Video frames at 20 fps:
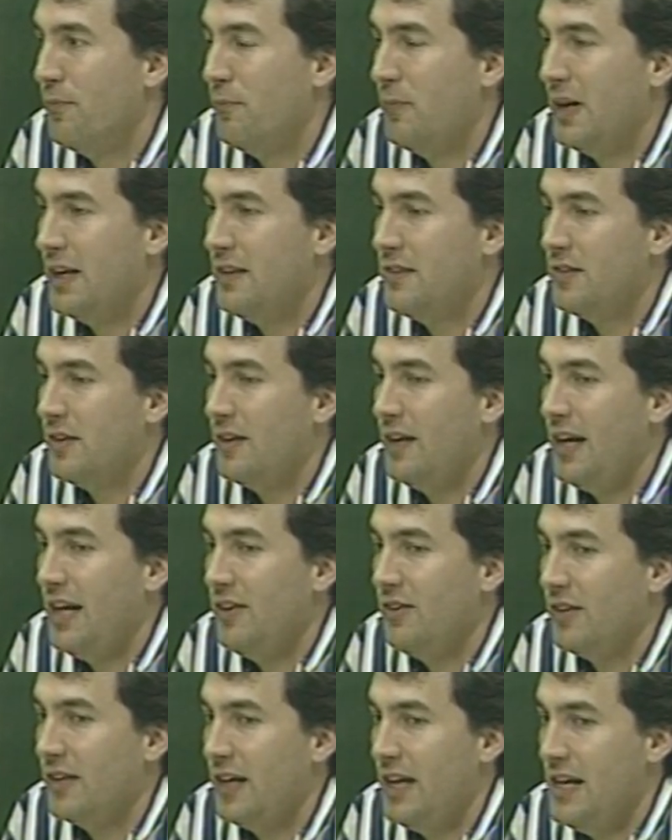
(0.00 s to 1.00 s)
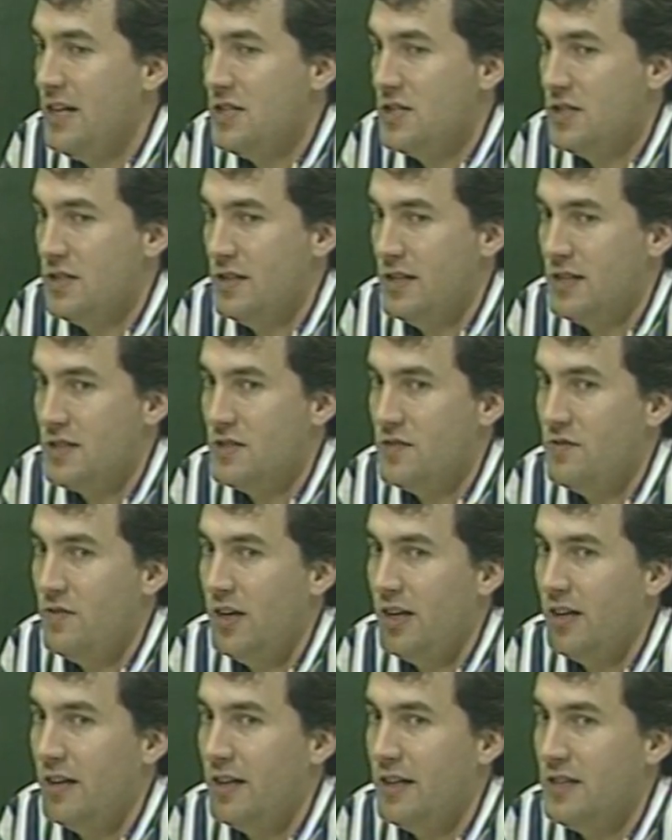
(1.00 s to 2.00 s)
but it's an education that's
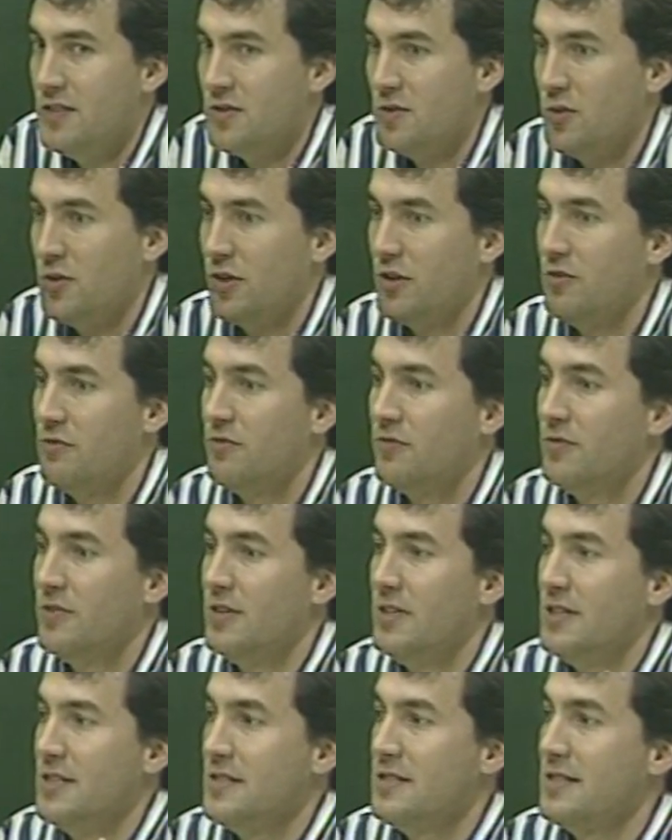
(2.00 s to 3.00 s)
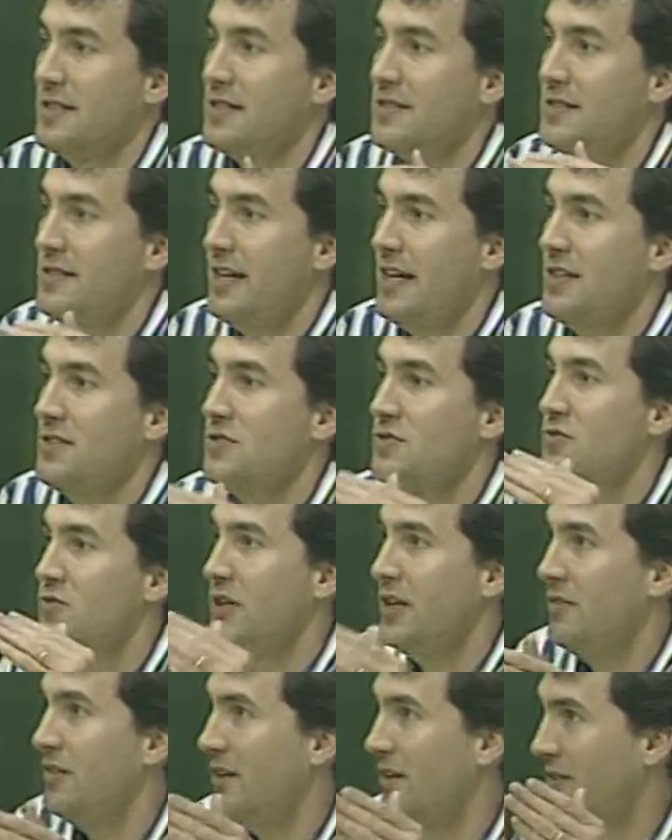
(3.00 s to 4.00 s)
very sort of
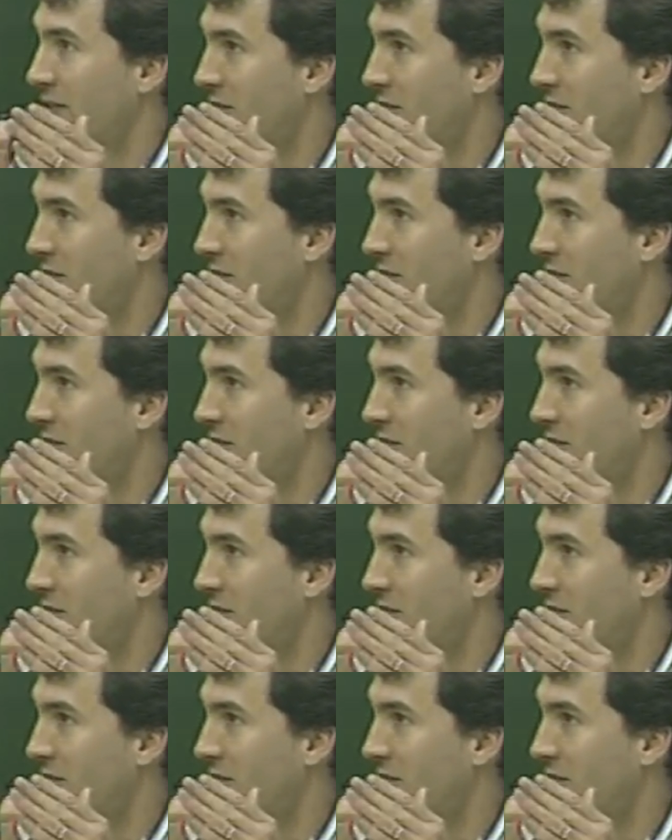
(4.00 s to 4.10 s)
success-driven,